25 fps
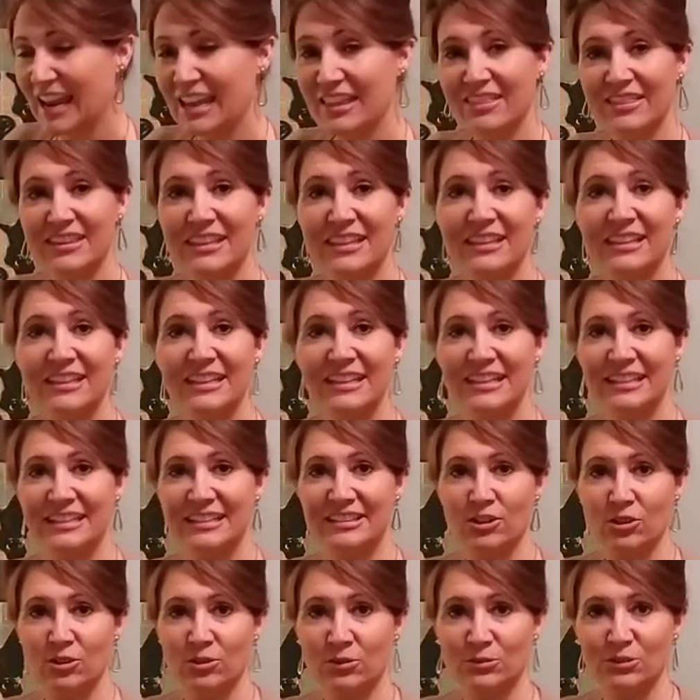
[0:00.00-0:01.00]
And then he
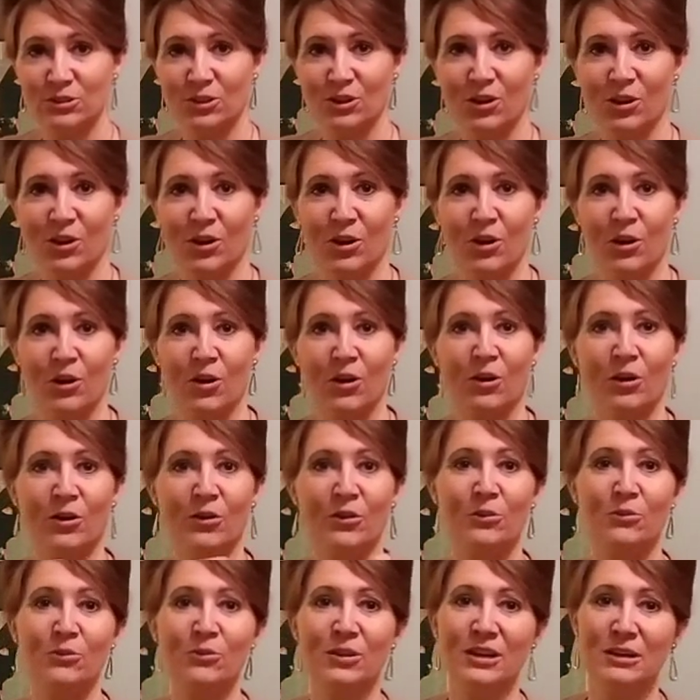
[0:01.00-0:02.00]
goes
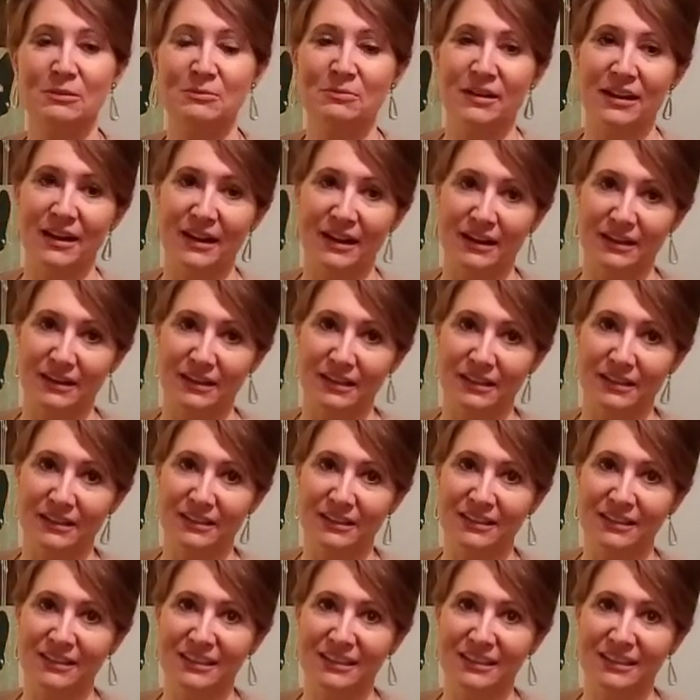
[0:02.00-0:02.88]
all the way back.